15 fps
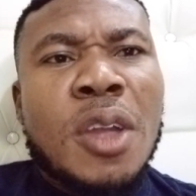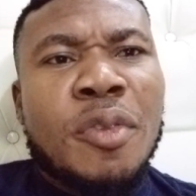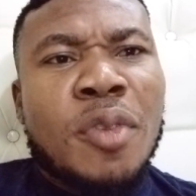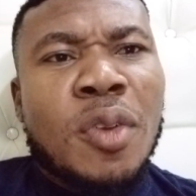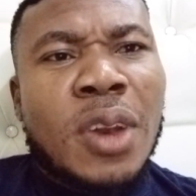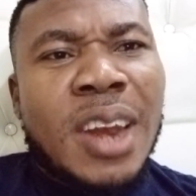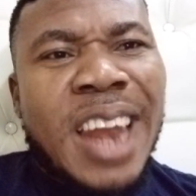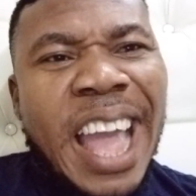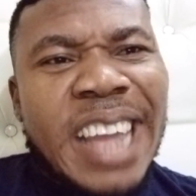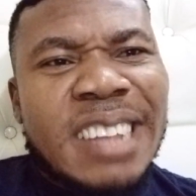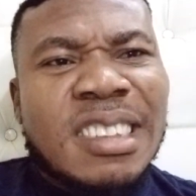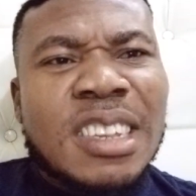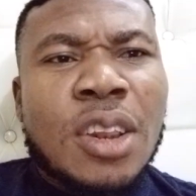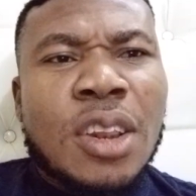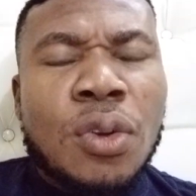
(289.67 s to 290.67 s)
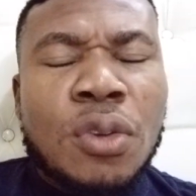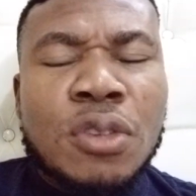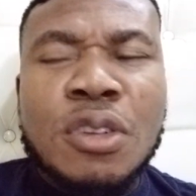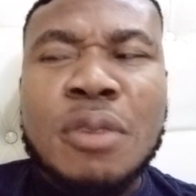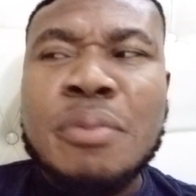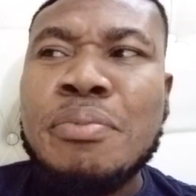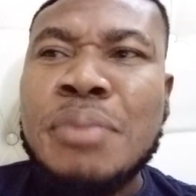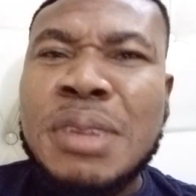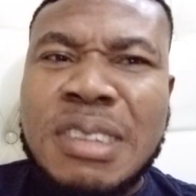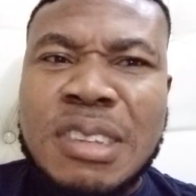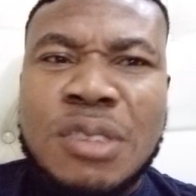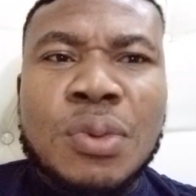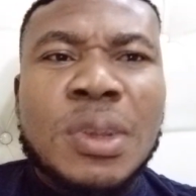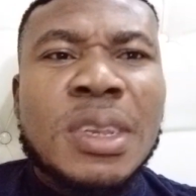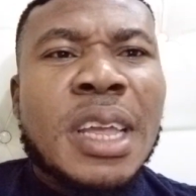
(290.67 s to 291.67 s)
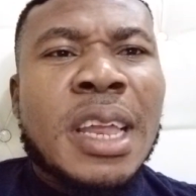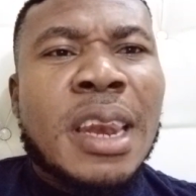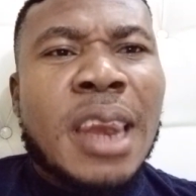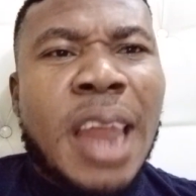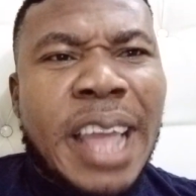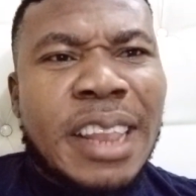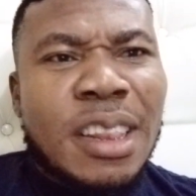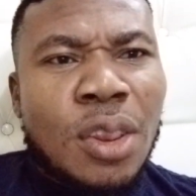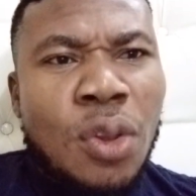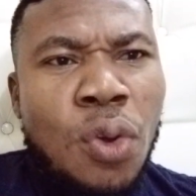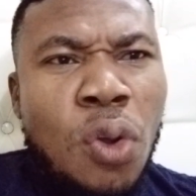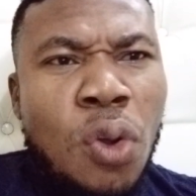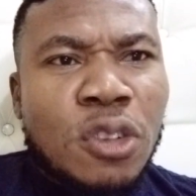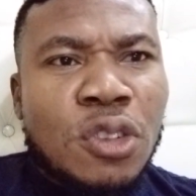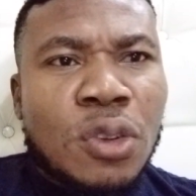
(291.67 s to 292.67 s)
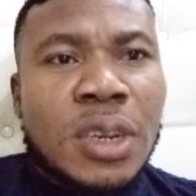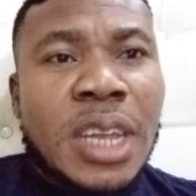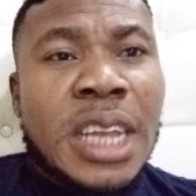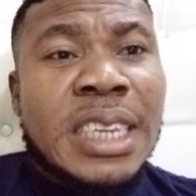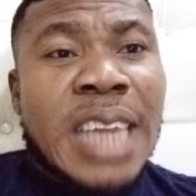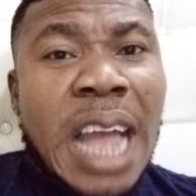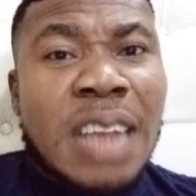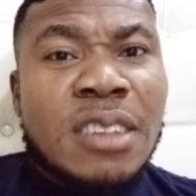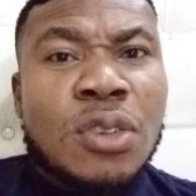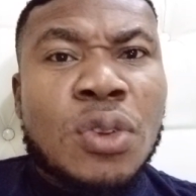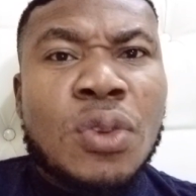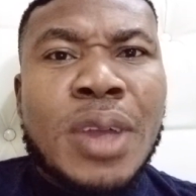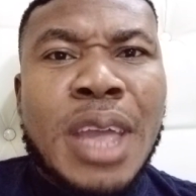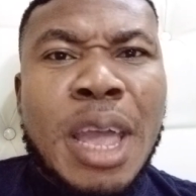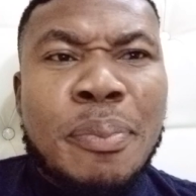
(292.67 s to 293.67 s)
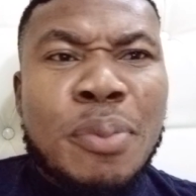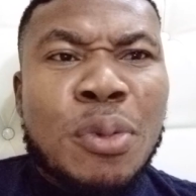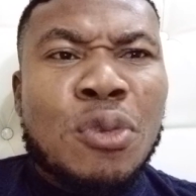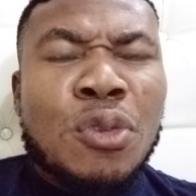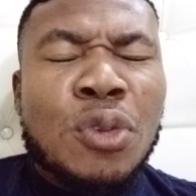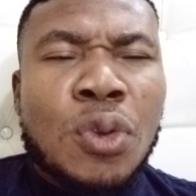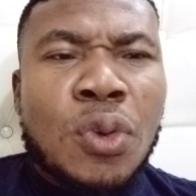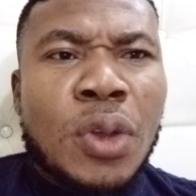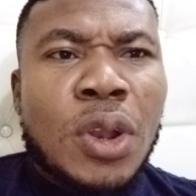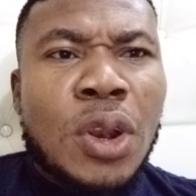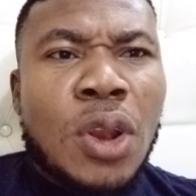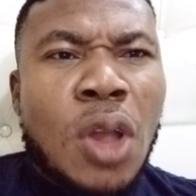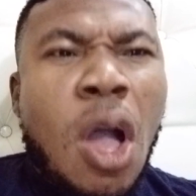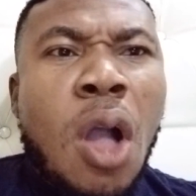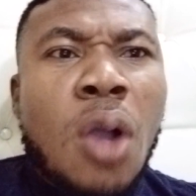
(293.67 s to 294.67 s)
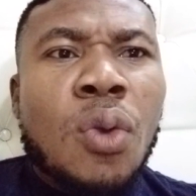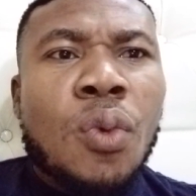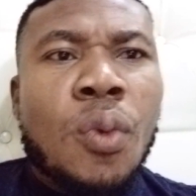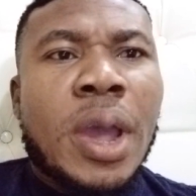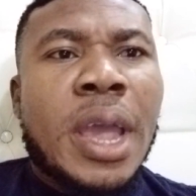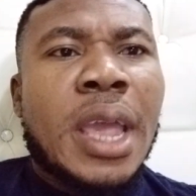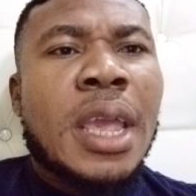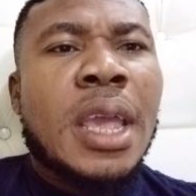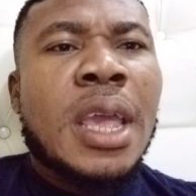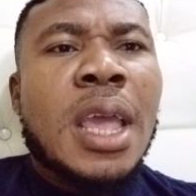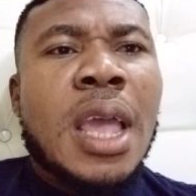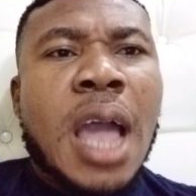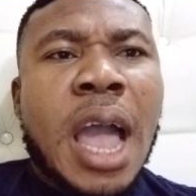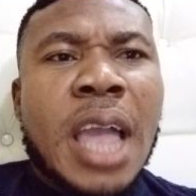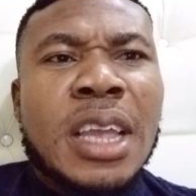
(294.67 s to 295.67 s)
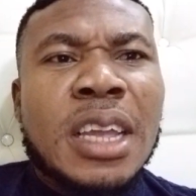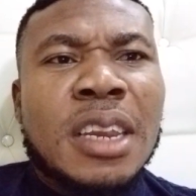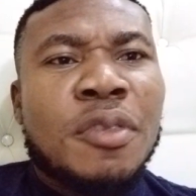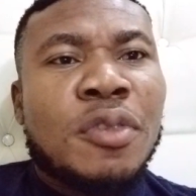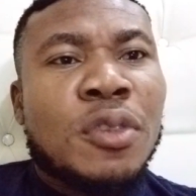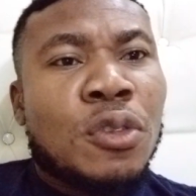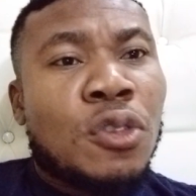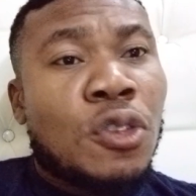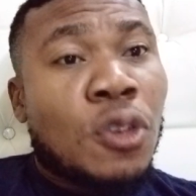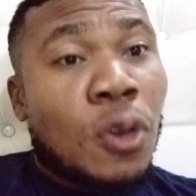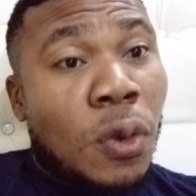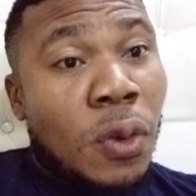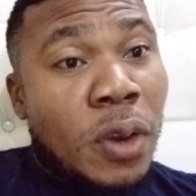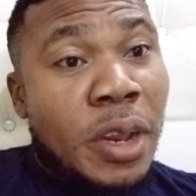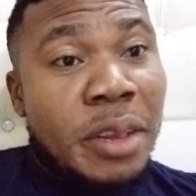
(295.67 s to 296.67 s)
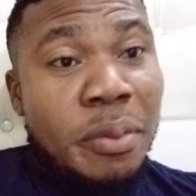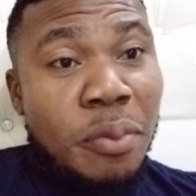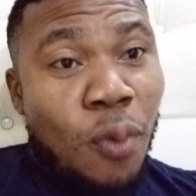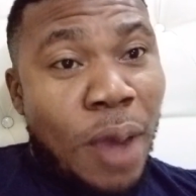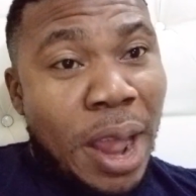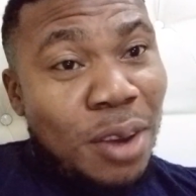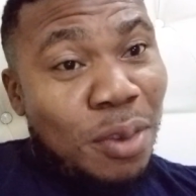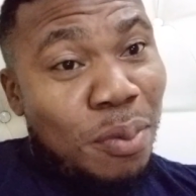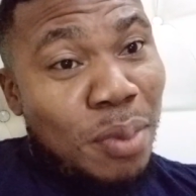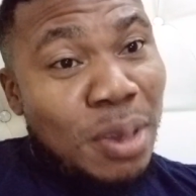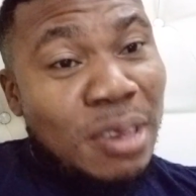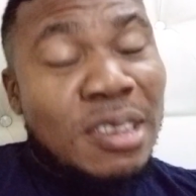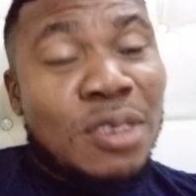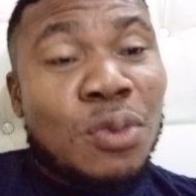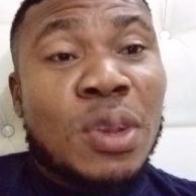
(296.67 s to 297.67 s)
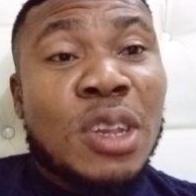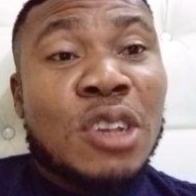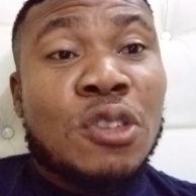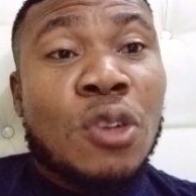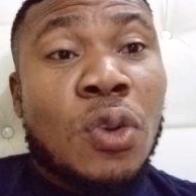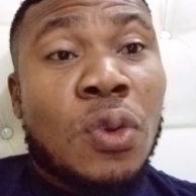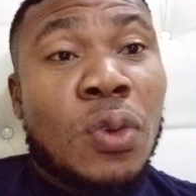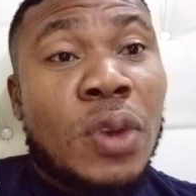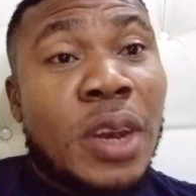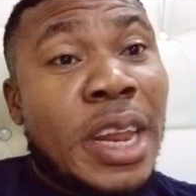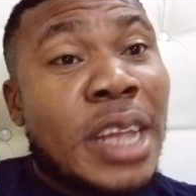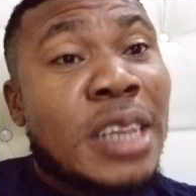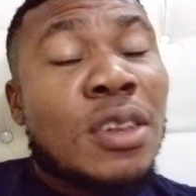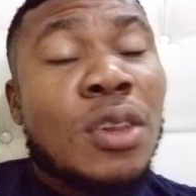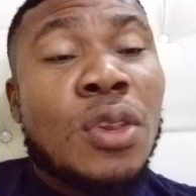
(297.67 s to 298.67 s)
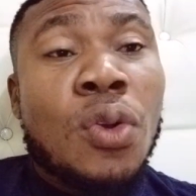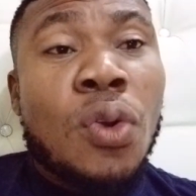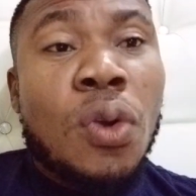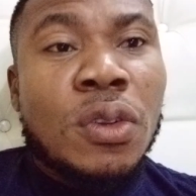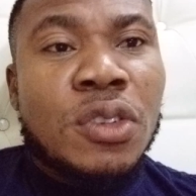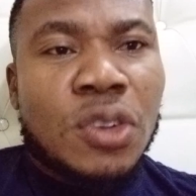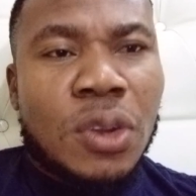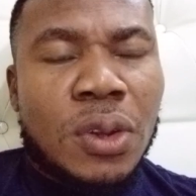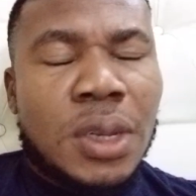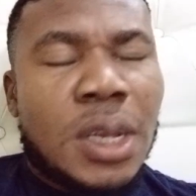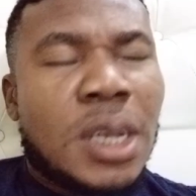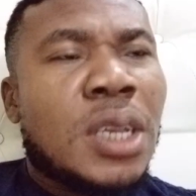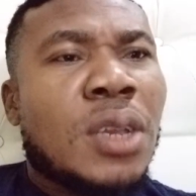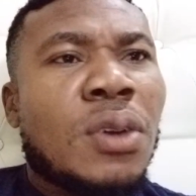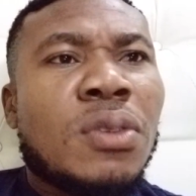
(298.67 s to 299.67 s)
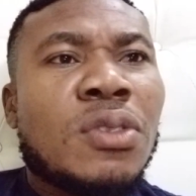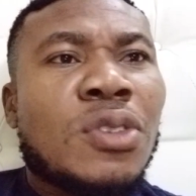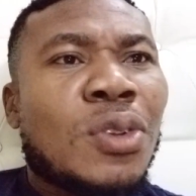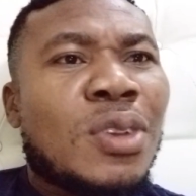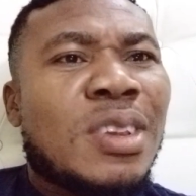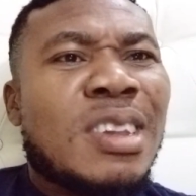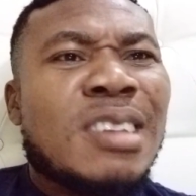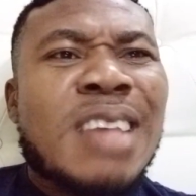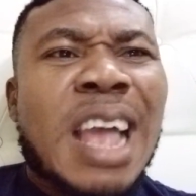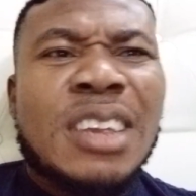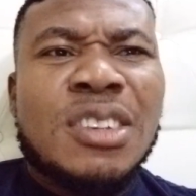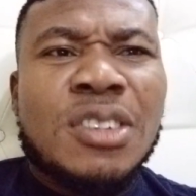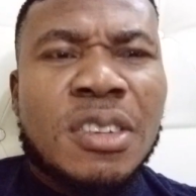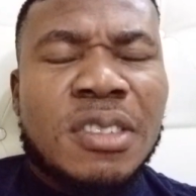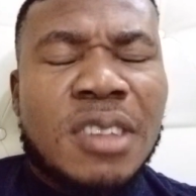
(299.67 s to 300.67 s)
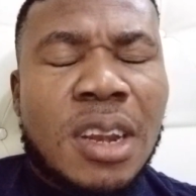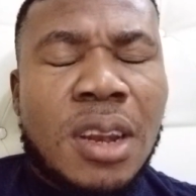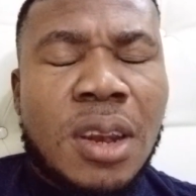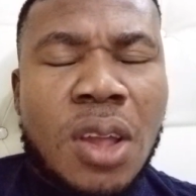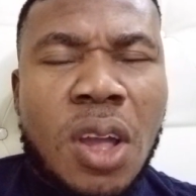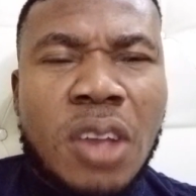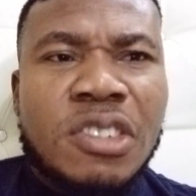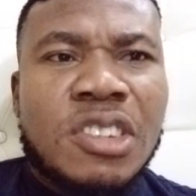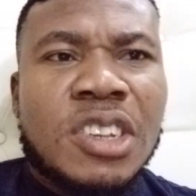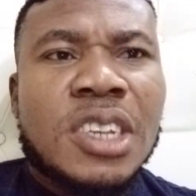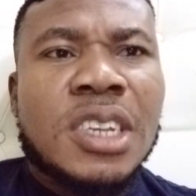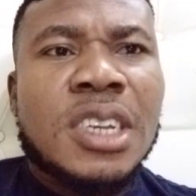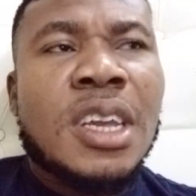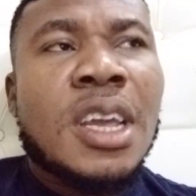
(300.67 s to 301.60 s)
If you're light in lotion, mix it with a light lotion, and that's gonna help you to go a long way. Are you getting it for your chocolate? Why don't mix it with a chocolate lotion? You know, so these are just the logic.